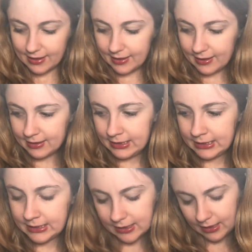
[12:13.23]

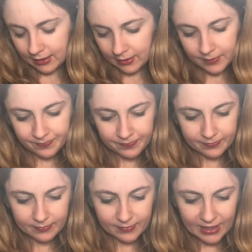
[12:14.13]
And
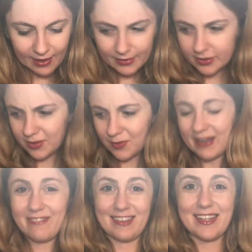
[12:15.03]
so
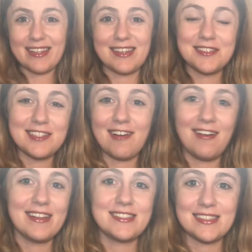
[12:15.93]
I feel like those are
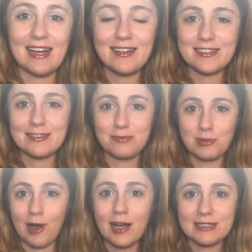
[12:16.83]
all the styles of
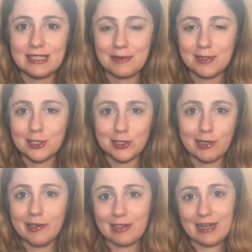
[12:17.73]
bras that I wanted to
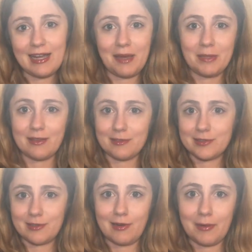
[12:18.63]
show you today. I mean,
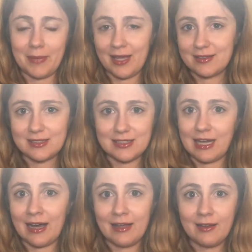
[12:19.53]
those are our main
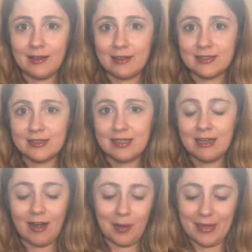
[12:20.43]
styles,
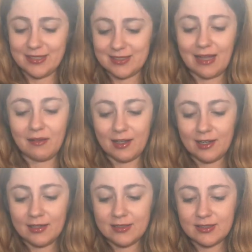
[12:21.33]
our best
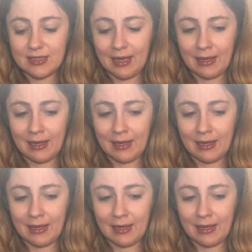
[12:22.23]
sellers.